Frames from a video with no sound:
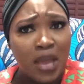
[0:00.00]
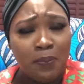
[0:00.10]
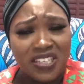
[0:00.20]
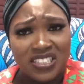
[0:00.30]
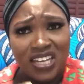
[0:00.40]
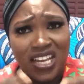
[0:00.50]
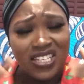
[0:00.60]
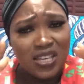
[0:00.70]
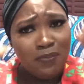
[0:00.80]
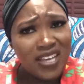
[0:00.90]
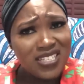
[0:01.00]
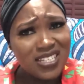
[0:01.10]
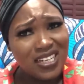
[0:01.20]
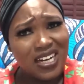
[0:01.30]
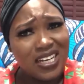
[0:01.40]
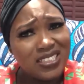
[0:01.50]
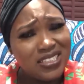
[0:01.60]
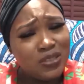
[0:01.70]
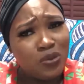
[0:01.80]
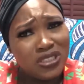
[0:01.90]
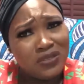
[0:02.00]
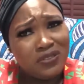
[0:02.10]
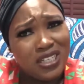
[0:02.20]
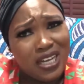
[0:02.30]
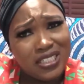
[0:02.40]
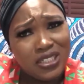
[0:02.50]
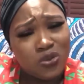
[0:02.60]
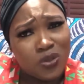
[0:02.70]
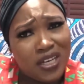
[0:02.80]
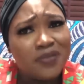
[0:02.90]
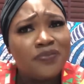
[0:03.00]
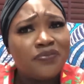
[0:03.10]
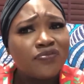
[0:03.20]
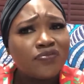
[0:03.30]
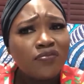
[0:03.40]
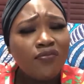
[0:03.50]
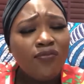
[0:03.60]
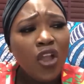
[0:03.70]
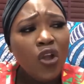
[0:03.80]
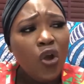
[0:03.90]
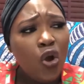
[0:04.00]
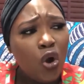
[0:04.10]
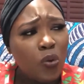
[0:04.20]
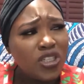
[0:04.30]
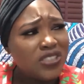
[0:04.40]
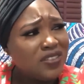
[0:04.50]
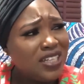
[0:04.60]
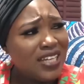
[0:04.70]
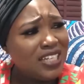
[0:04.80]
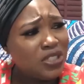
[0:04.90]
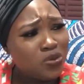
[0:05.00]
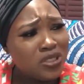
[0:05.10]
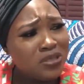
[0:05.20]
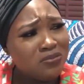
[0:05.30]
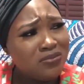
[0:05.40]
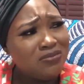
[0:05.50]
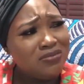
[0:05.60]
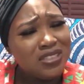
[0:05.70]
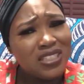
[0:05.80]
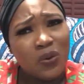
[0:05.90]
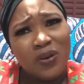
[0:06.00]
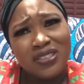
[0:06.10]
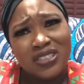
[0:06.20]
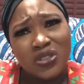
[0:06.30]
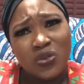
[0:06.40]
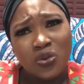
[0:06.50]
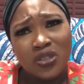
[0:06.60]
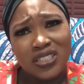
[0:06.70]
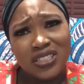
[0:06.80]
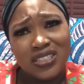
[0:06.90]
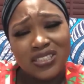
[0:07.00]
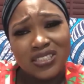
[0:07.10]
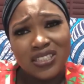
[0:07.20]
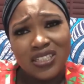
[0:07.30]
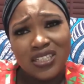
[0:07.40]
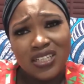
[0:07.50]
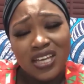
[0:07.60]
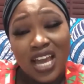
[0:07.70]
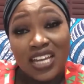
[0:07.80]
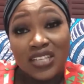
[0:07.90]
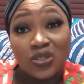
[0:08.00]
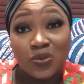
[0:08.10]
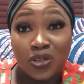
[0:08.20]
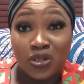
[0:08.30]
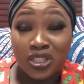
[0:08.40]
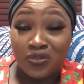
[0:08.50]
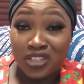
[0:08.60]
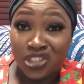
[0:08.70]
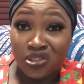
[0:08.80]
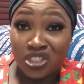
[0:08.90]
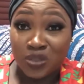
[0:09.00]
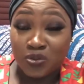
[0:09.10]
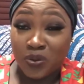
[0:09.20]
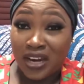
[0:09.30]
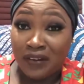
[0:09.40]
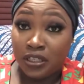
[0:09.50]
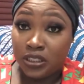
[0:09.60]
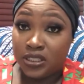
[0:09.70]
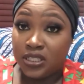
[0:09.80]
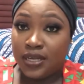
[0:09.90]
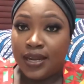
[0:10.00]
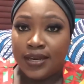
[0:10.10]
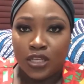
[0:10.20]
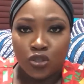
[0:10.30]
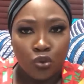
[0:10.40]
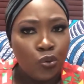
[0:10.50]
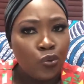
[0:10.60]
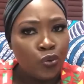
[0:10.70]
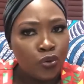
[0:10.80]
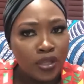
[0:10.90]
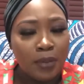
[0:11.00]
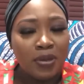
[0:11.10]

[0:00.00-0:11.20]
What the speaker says: I personally as a bystander can't see what he really added to her or what she really added to him, then what's the growth in it? I guess because we're not in a relationship, so we can't really say that there's no growth.